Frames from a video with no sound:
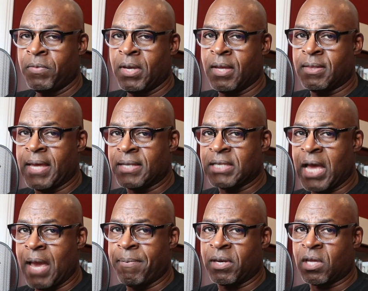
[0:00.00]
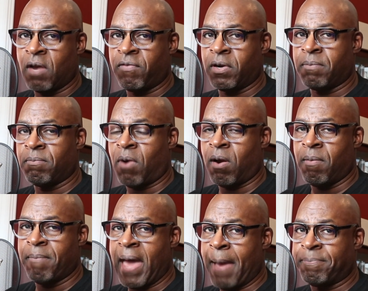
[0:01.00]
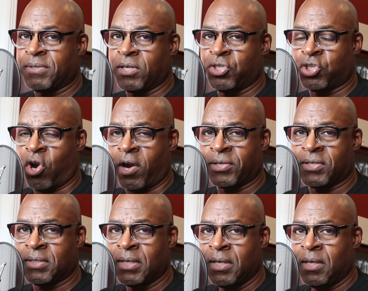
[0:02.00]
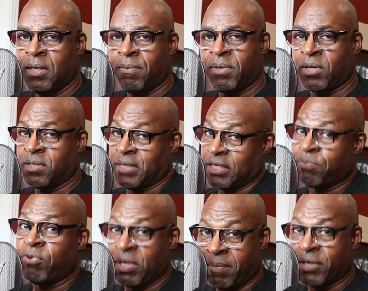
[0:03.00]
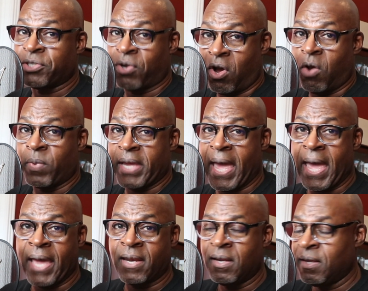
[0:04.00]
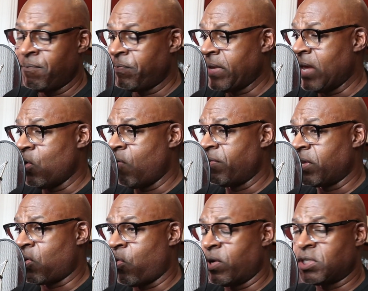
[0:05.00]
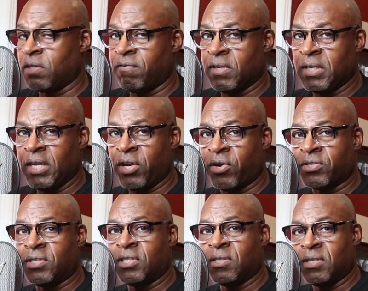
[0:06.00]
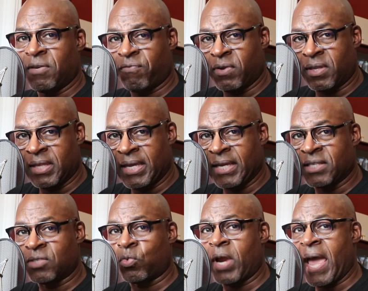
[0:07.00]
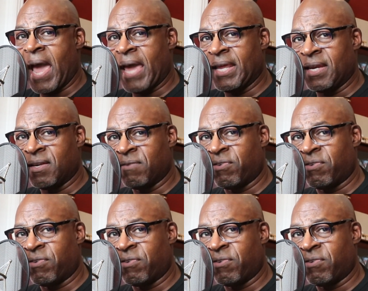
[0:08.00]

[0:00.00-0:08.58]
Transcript: At that time, it covered maps and charts because that's pretty much all we had. And over the course of the years, different things were added.